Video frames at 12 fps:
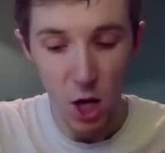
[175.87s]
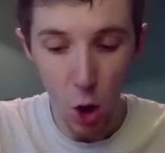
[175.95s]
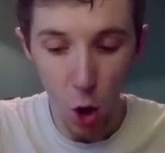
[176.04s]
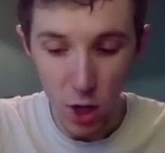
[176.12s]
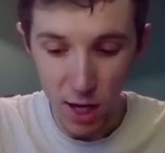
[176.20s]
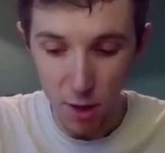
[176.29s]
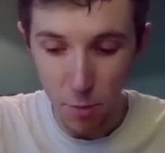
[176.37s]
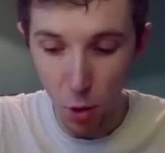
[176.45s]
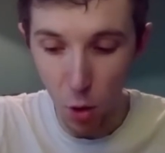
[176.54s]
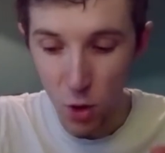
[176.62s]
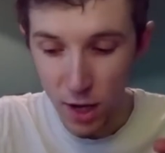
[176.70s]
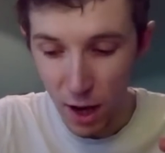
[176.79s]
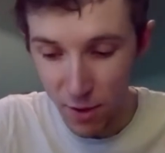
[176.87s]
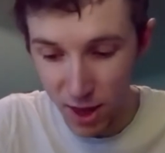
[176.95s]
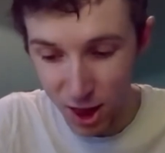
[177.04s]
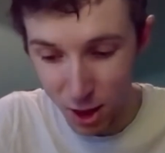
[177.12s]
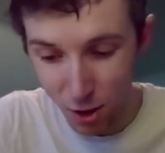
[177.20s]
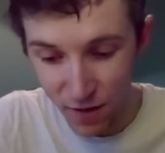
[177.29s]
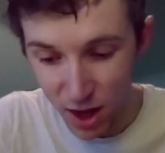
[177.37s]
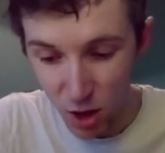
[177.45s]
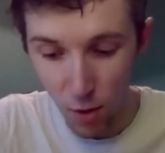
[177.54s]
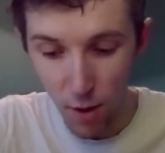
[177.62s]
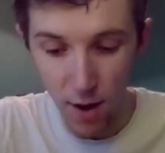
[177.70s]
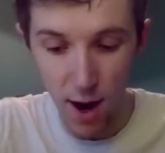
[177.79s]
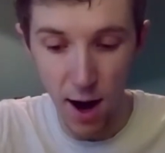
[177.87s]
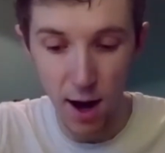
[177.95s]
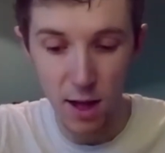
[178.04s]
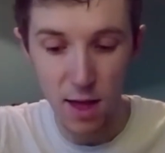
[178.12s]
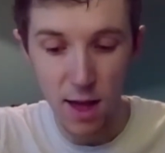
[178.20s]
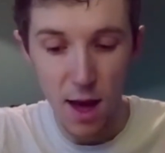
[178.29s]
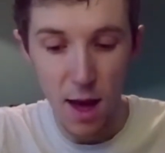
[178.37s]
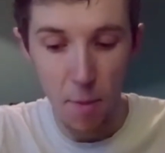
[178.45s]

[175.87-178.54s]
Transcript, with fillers: God has poured out his love into our hearts